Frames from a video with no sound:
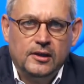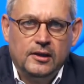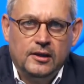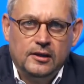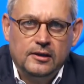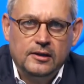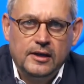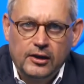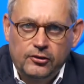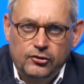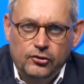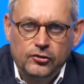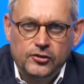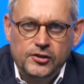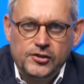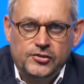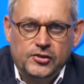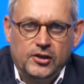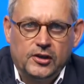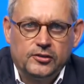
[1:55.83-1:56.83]
natural
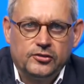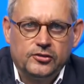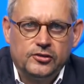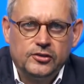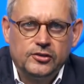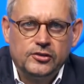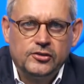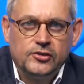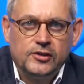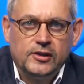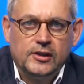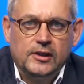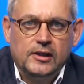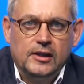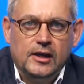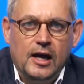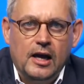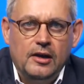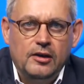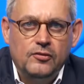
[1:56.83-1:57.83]
disasters,
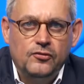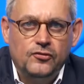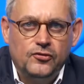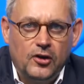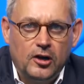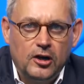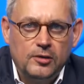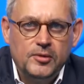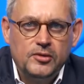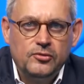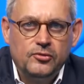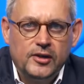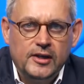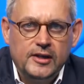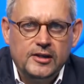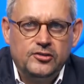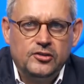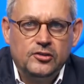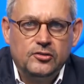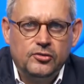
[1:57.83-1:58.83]
and
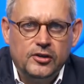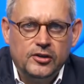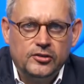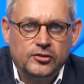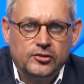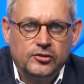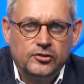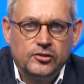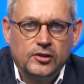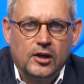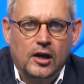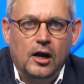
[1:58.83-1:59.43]
environment-related risks